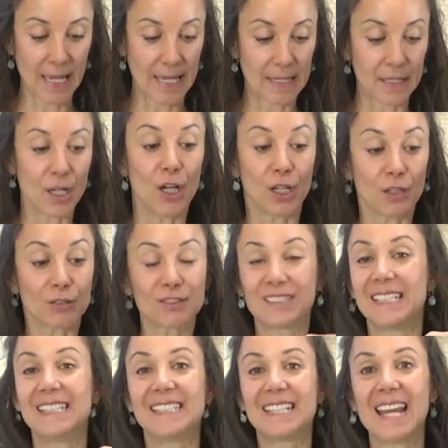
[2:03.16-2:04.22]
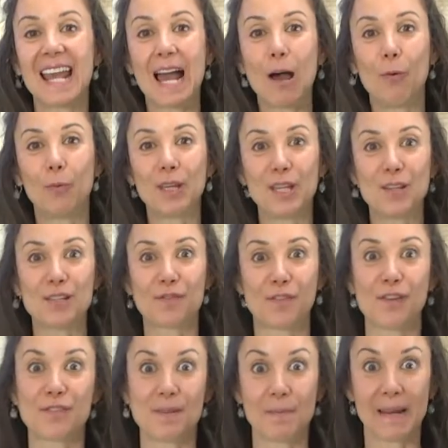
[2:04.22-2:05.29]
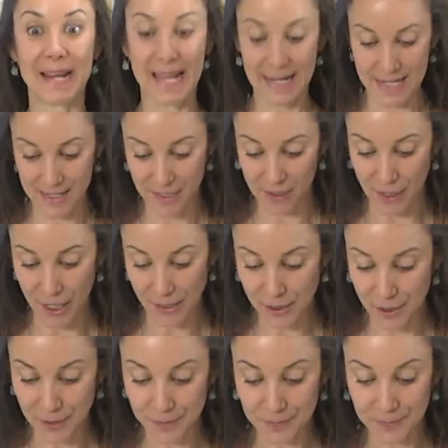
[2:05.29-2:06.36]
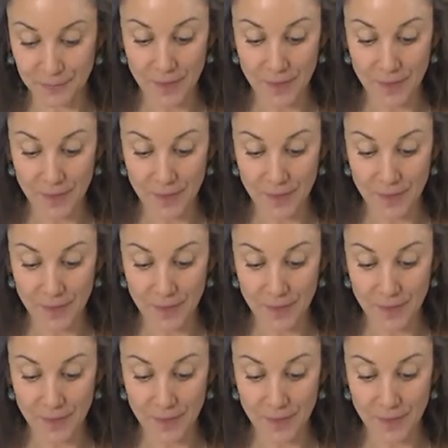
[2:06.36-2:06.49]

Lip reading: in. You'll see today how we use frozen bananas a lot too.